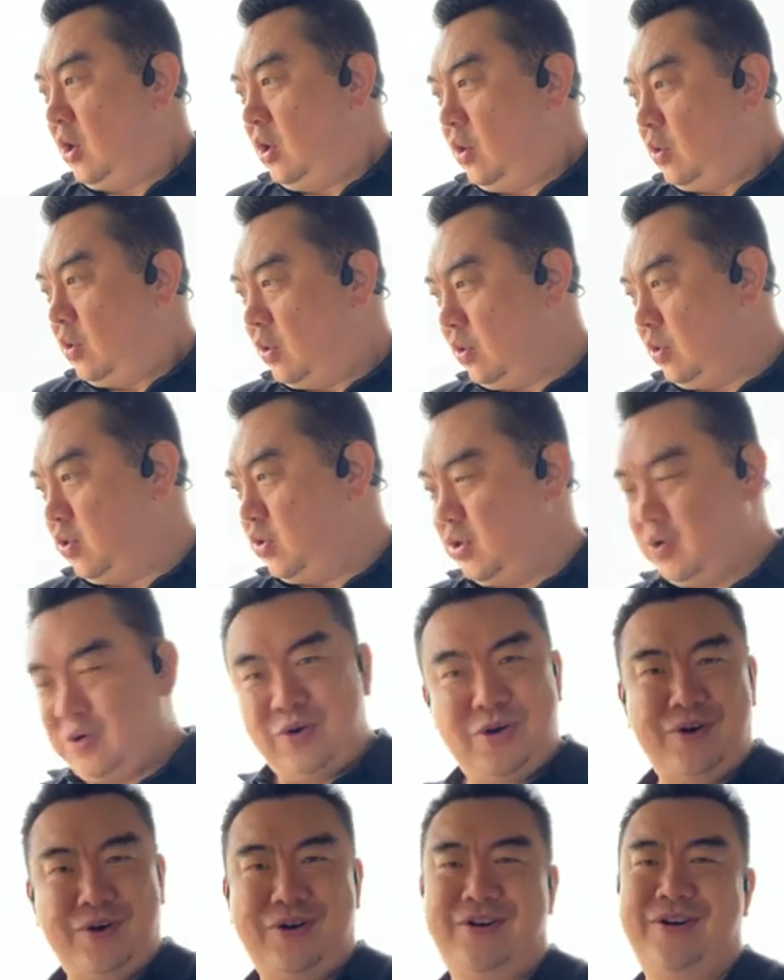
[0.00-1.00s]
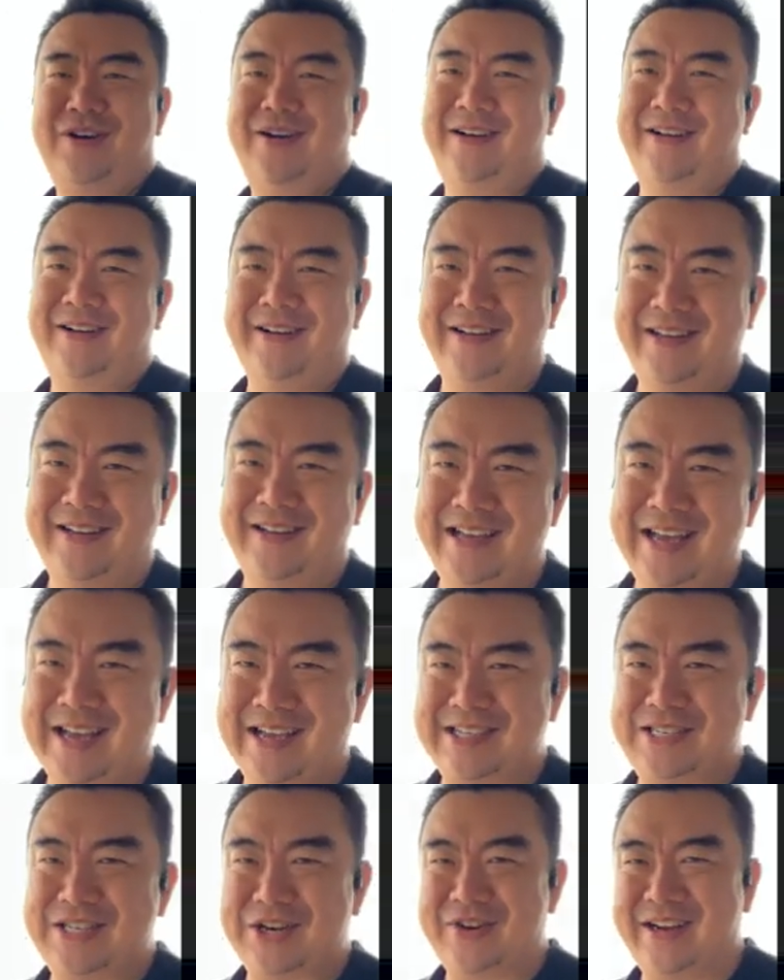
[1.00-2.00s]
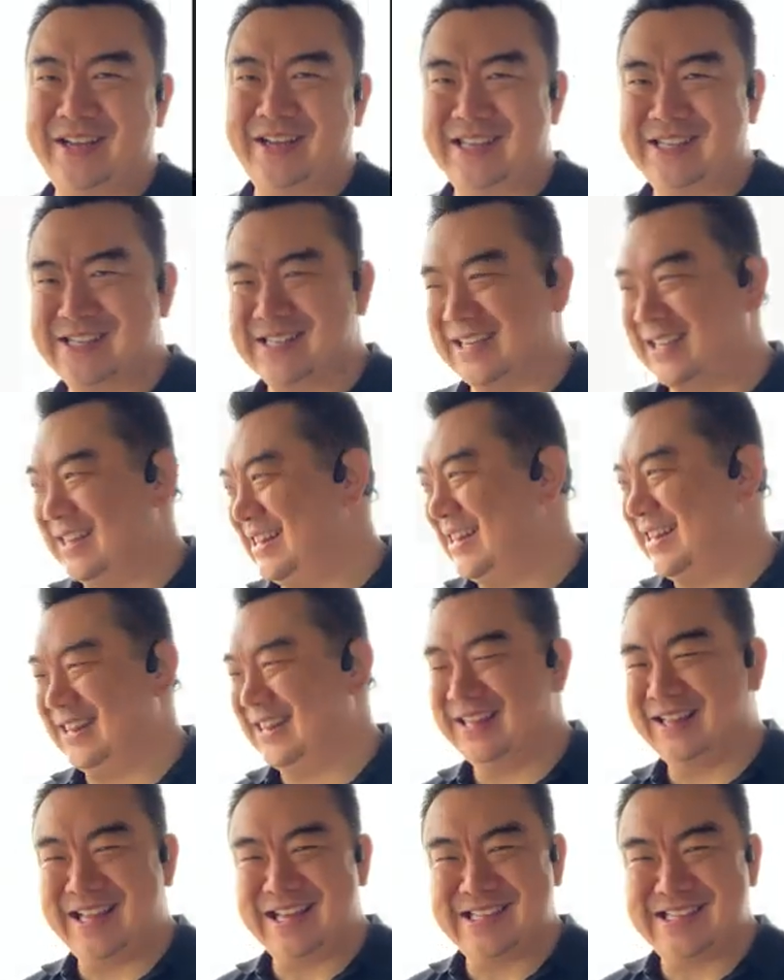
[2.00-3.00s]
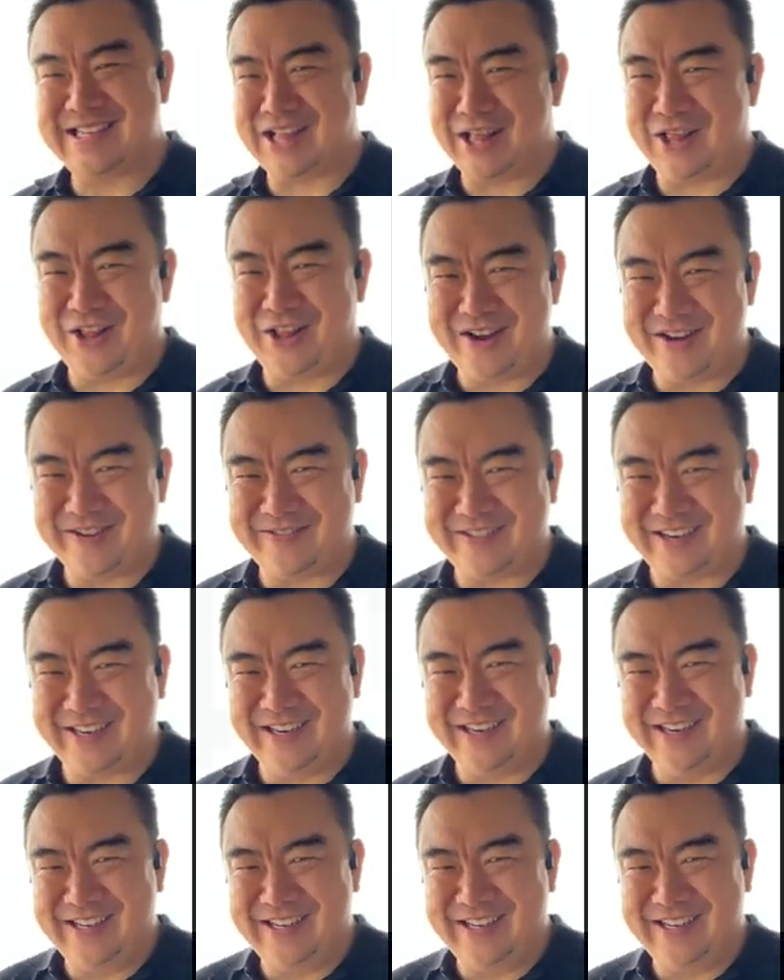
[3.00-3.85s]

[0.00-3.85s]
Whew. Yeah, sorry, that's a long one.